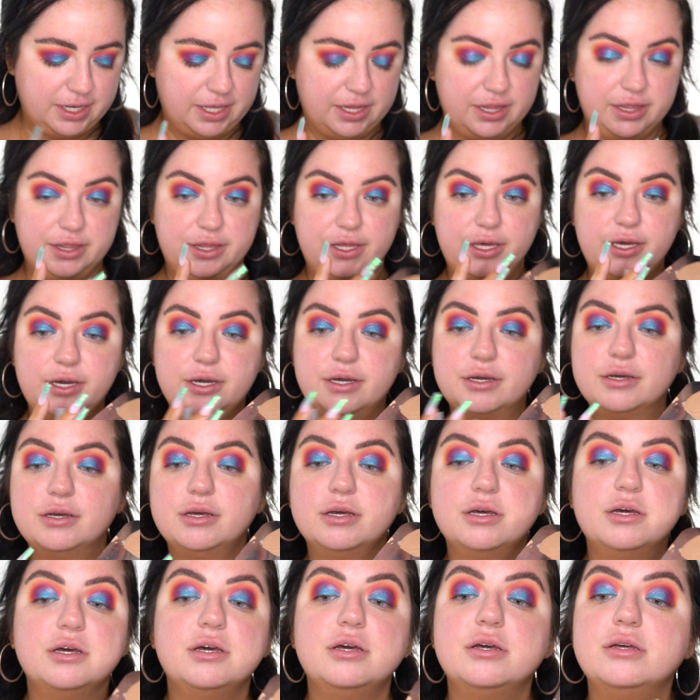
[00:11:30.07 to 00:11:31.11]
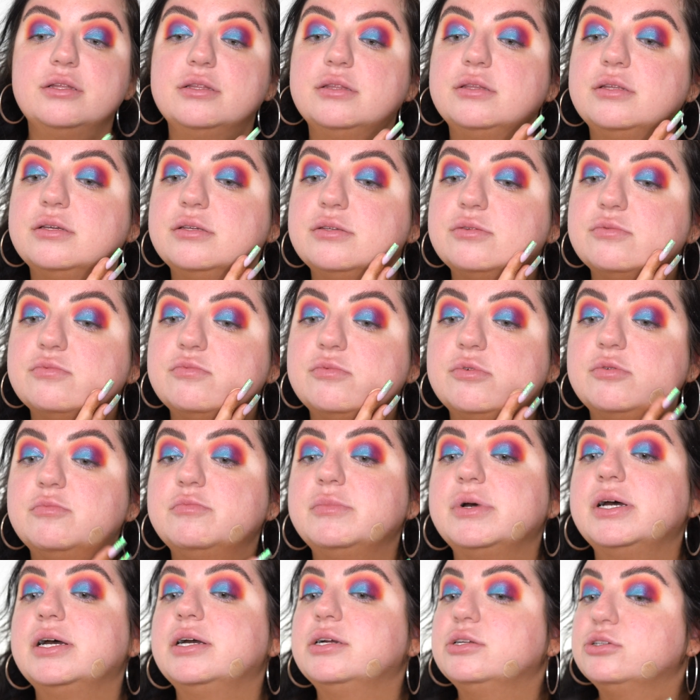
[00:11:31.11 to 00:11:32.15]
I think this will
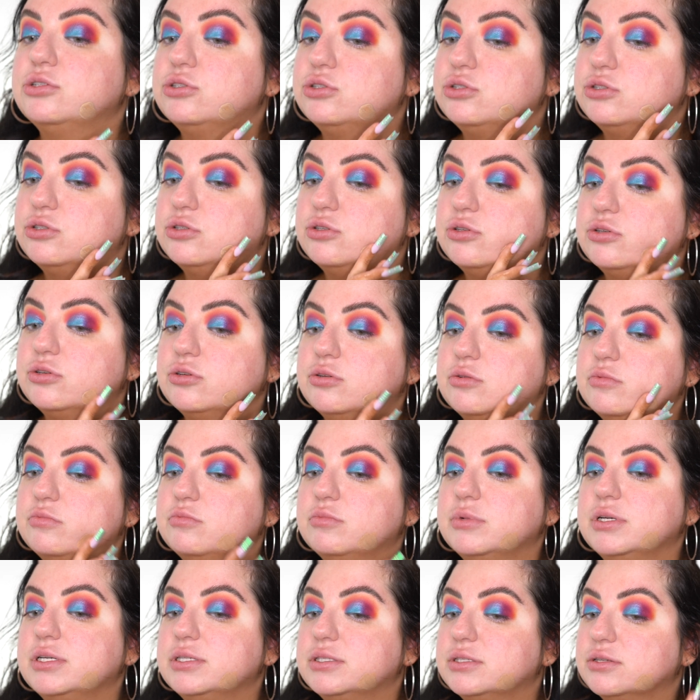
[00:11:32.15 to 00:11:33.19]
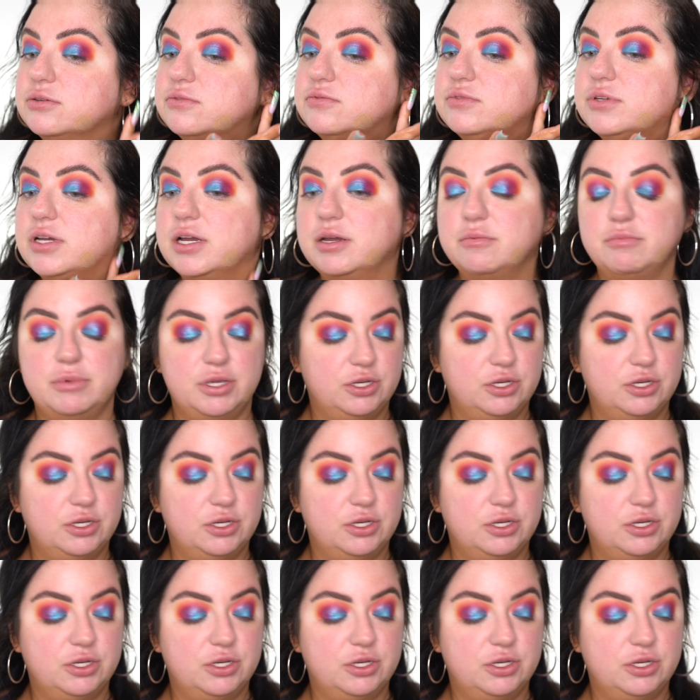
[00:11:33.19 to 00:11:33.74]
match my self-tan.